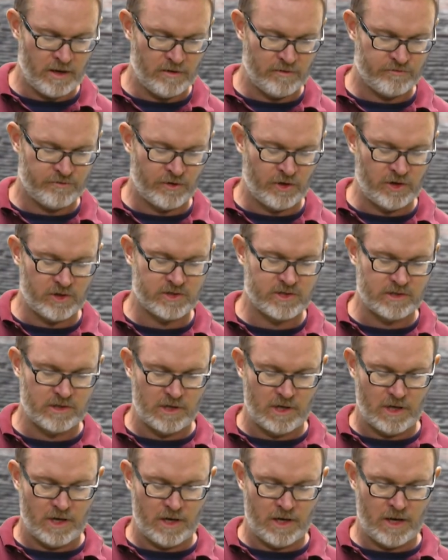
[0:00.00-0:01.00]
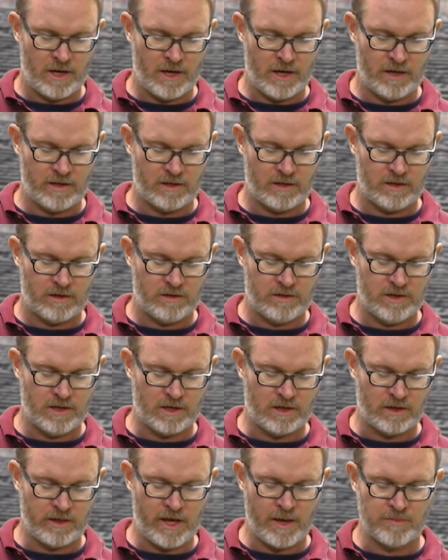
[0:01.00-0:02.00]
first, the
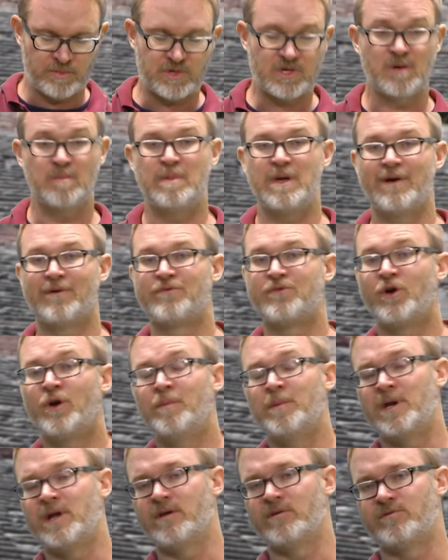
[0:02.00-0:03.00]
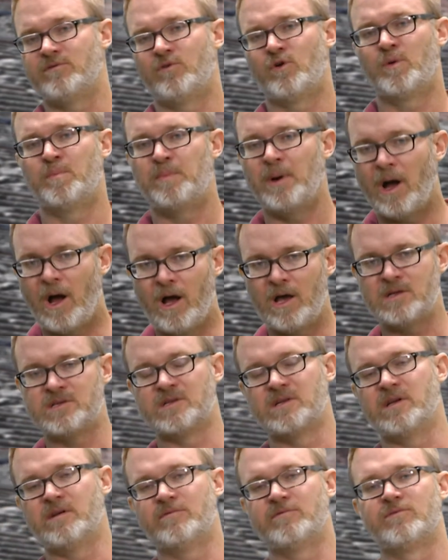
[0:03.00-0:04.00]
claims can be affirmative or
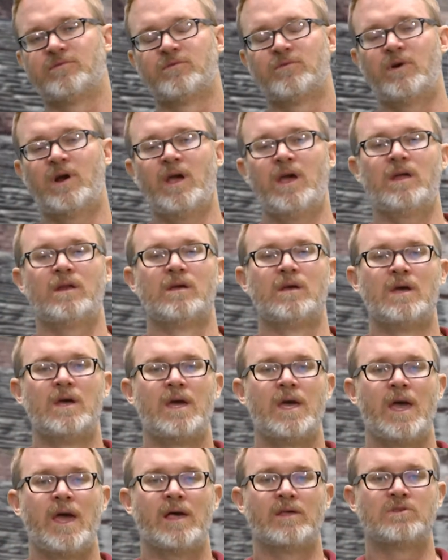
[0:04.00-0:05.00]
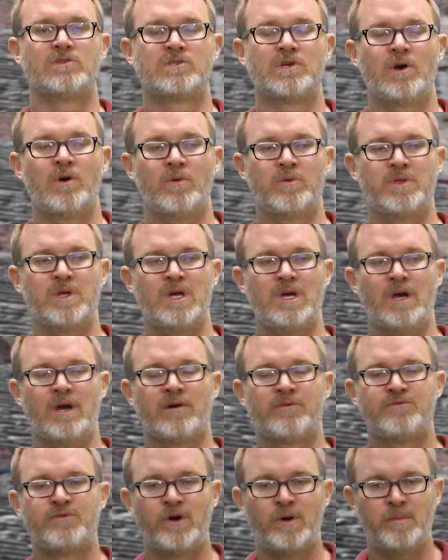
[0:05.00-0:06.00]
positive, right? And so the
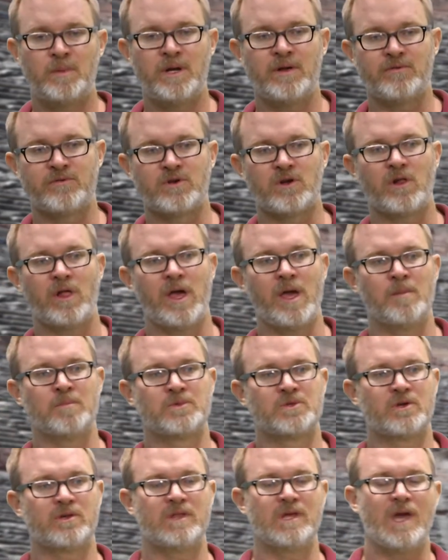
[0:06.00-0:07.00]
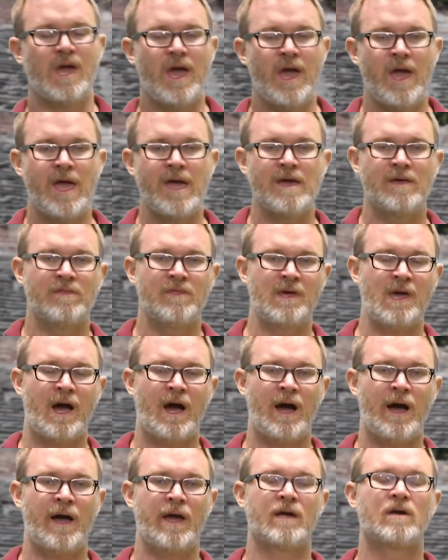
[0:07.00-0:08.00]
affirmative claims are the A and the
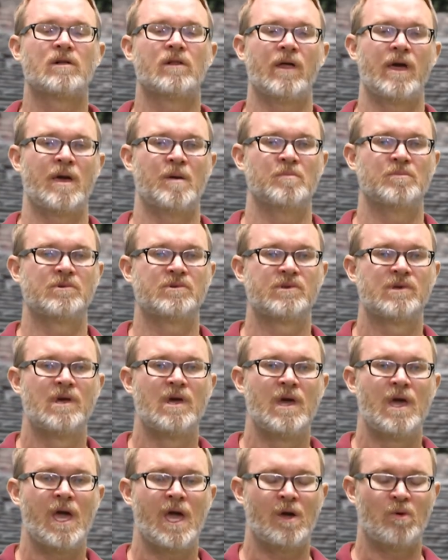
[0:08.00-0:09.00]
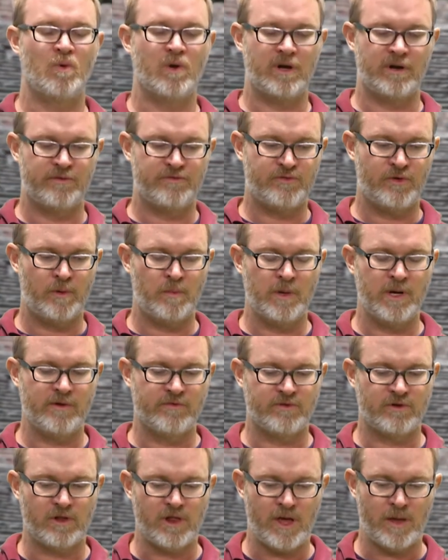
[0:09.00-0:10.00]
I claims. And what
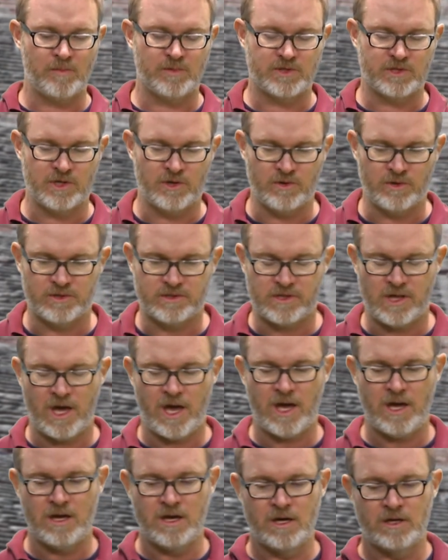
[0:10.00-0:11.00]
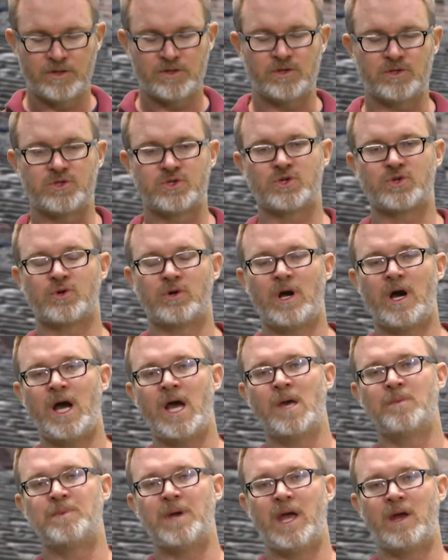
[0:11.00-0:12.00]
affirmative claims do is they
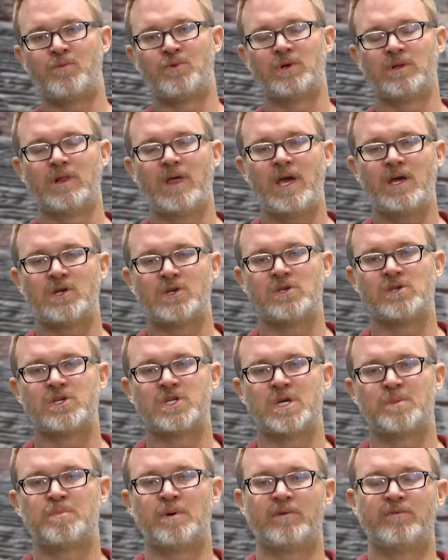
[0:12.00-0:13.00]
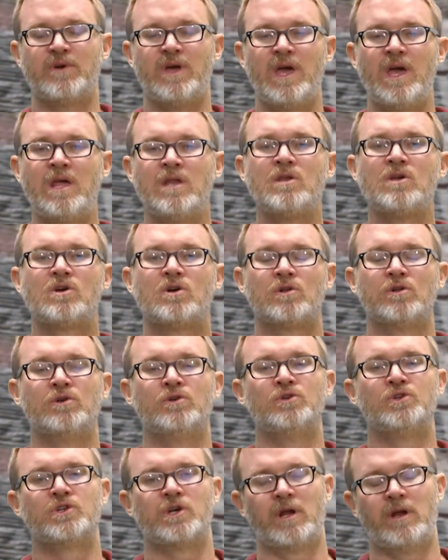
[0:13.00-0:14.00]
describe a relationship of
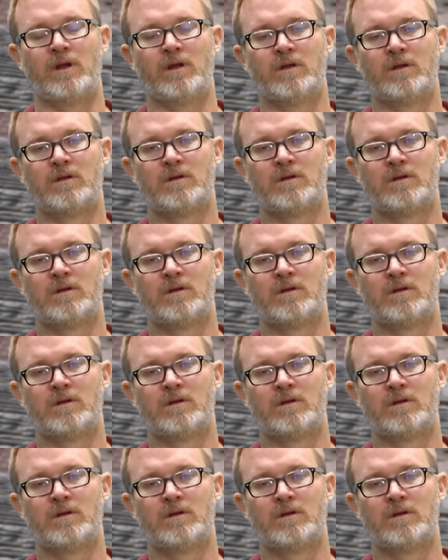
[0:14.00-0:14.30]
inclusion.